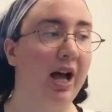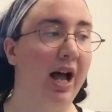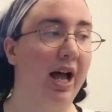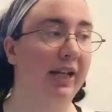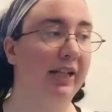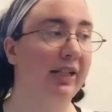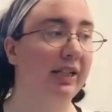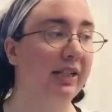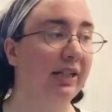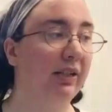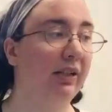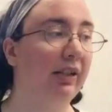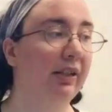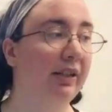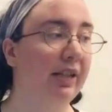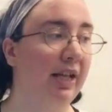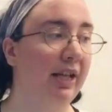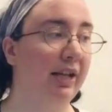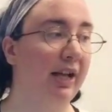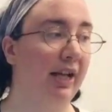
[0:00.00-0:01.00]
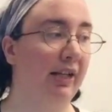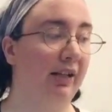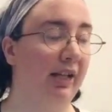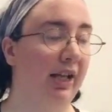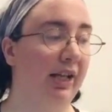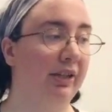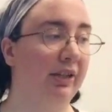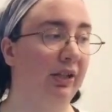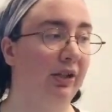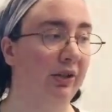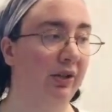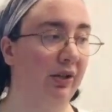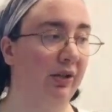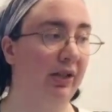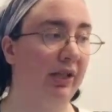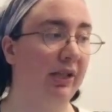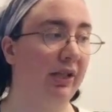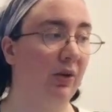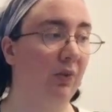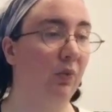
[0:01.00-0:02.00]
I still think I like the
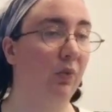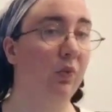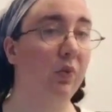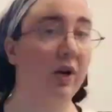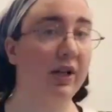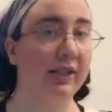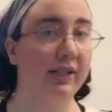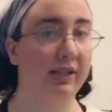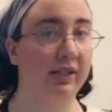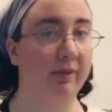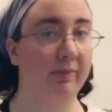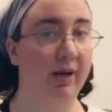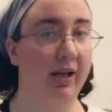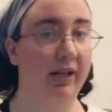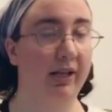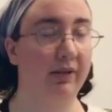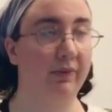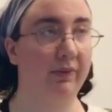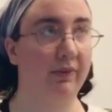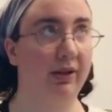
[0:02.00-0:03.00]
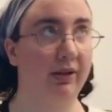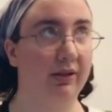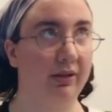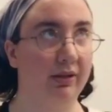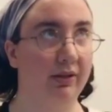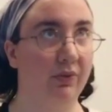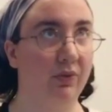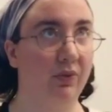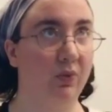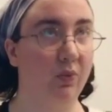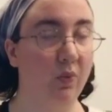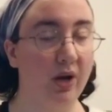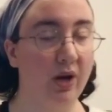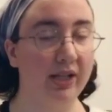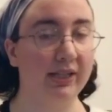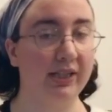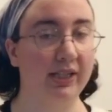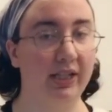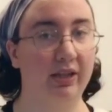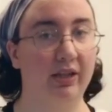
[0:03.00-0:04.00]
cookie that was
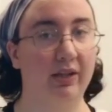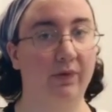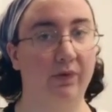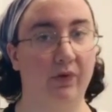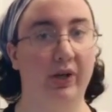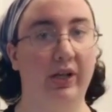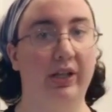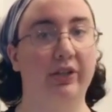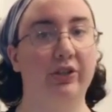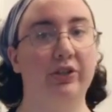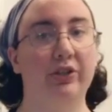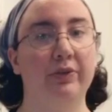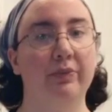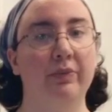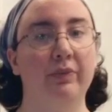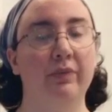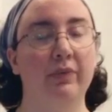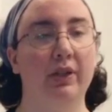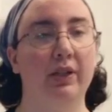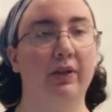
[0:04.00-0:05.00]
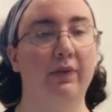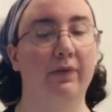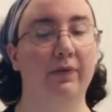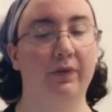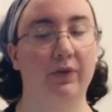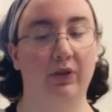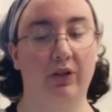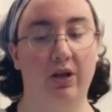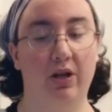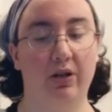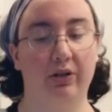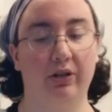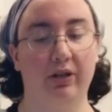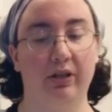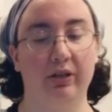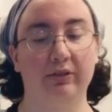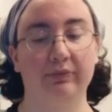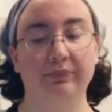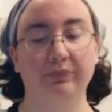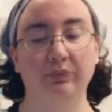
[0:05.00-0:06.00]
in the fridge for
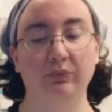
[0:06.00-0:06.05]
longer,